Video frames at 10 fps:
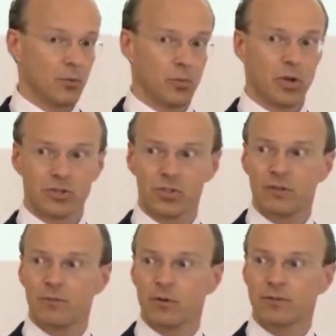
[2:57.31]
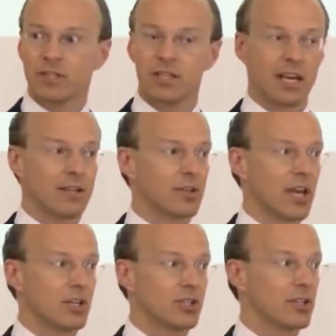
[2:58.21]
We're also involved in the
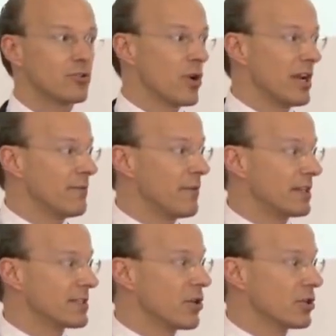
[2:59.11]
education and training fields in